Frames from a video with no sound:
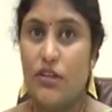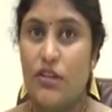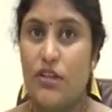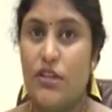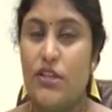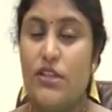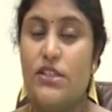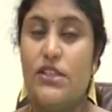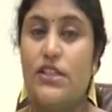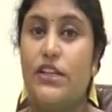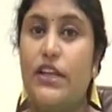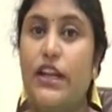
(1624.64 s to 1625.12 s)

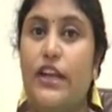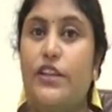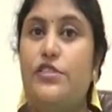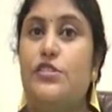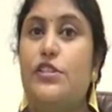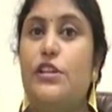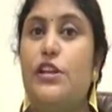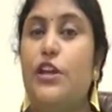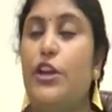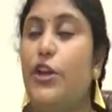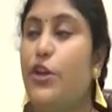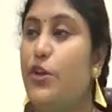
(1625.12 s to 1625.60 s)
Sir,
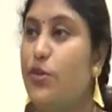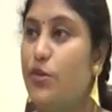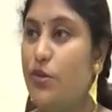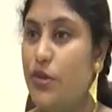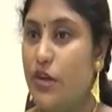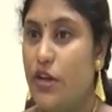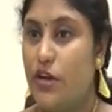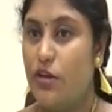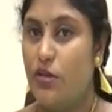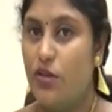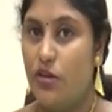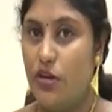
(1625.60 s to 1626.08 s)
actually you
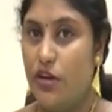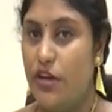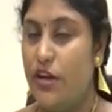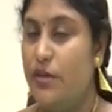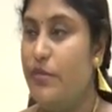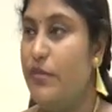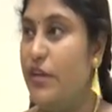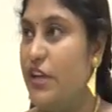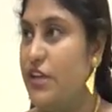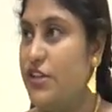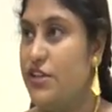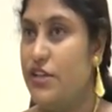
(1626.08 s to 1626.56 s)
had already
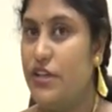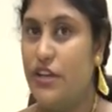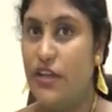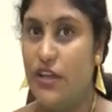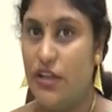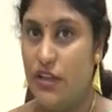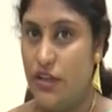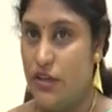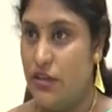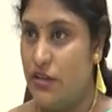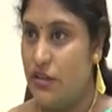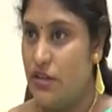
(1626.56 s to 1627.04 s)

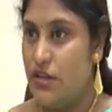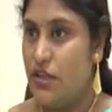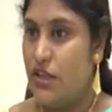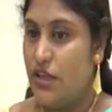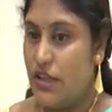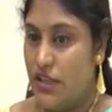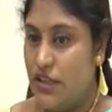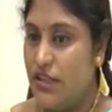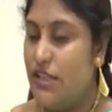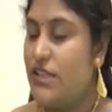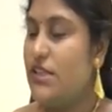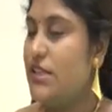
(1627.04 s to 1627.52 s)
mentioned
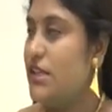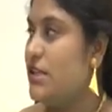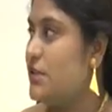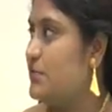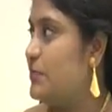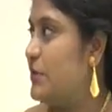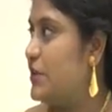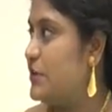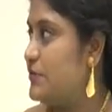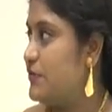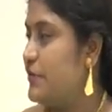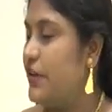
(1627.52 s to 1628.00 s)
this is
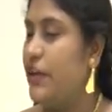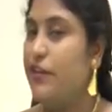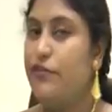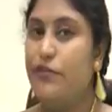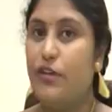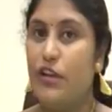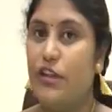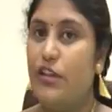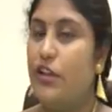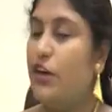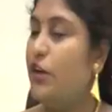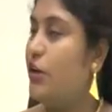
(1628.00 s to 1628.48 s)
specified
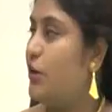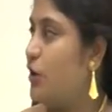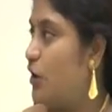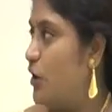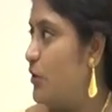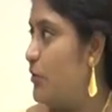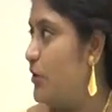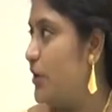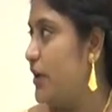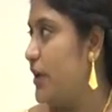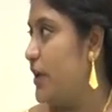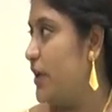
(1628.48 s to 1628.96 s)
for the
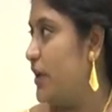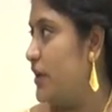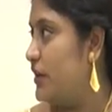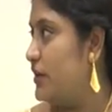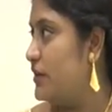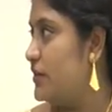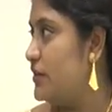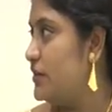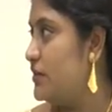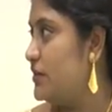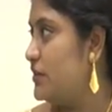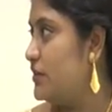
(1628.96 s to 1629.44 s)
trauma care.
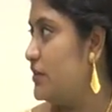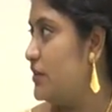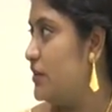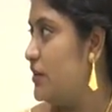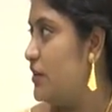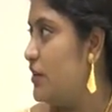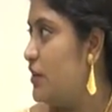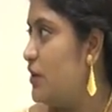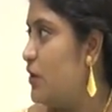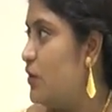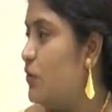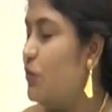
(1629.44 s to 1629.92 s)

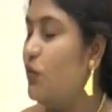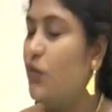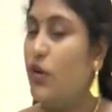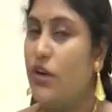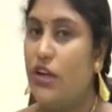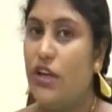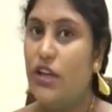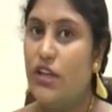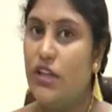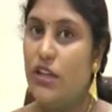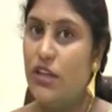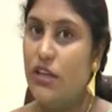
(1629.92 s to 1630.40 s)

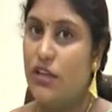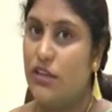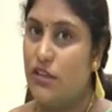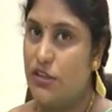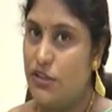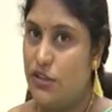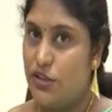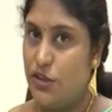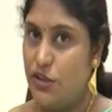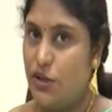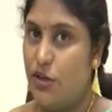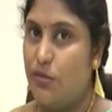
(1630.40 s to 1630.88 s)
What are the
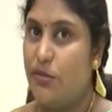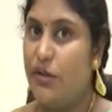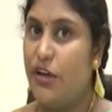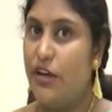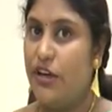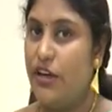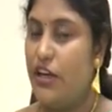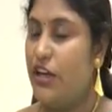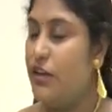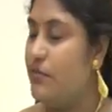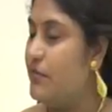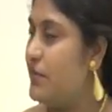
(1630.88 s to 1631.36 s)
trauma
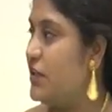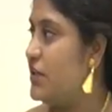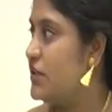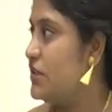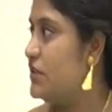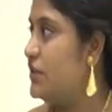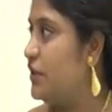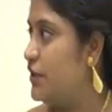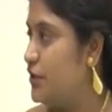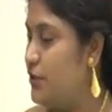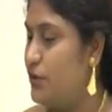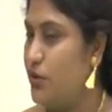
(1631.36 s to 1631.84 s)
treatments
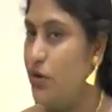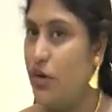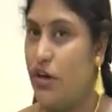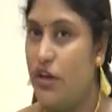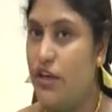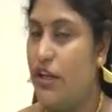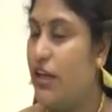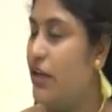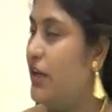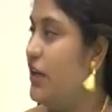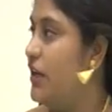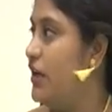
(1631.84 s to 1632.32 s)
that you are
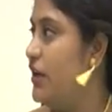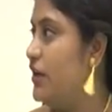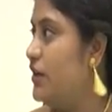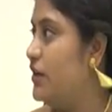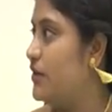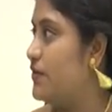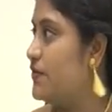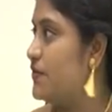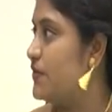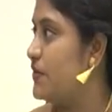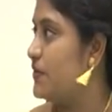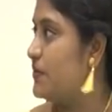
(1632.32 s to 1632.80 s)
done
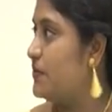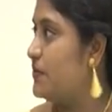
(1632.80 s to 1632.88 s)
here, sir?